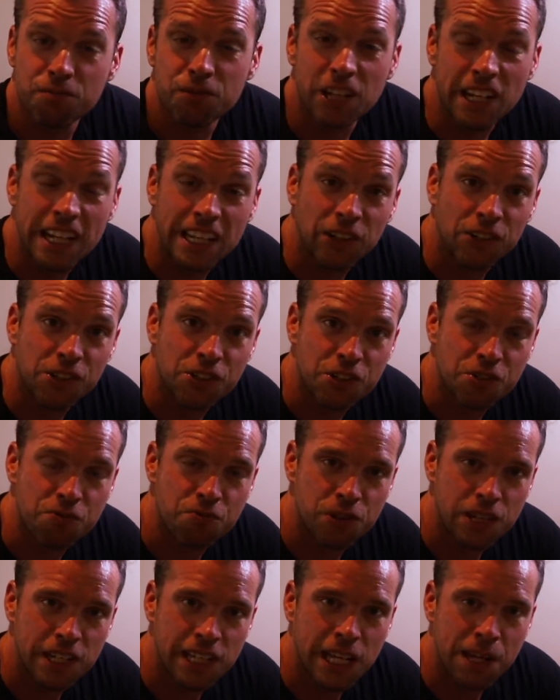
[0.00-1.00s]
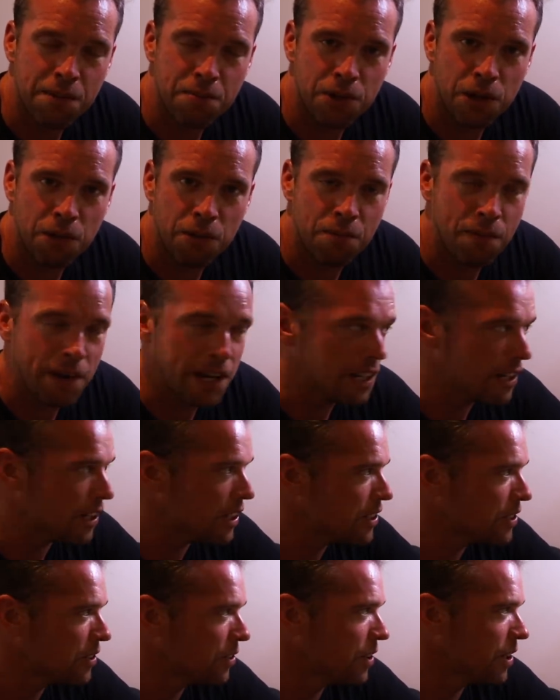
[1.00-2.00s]
Elon's just really keeping up the
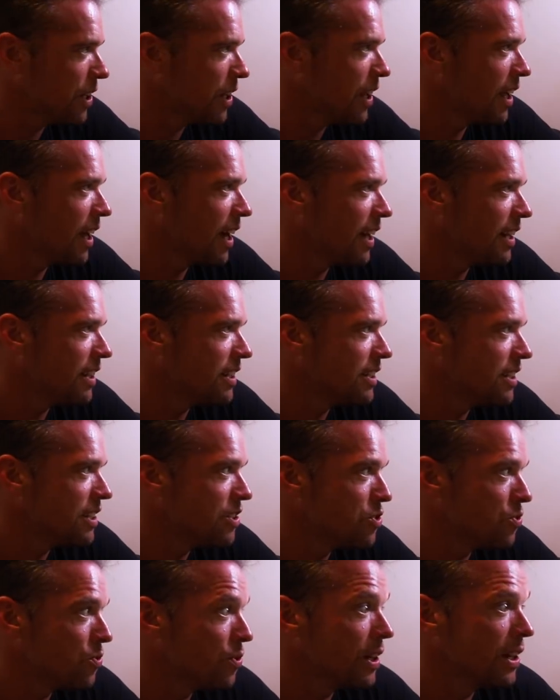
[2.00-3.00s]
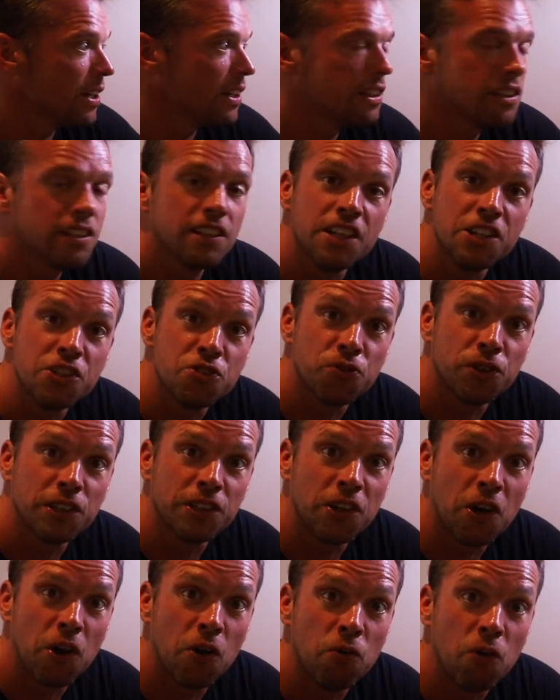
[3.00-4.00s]
maintenance on it and enjoying
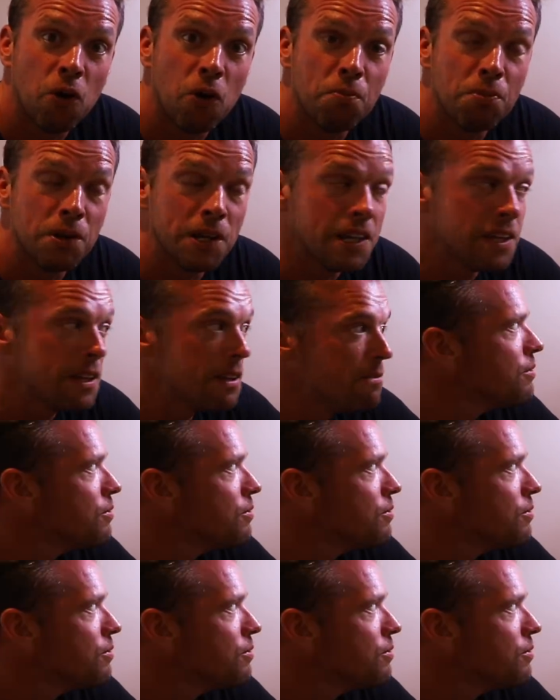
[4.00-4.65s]
the whole hobby.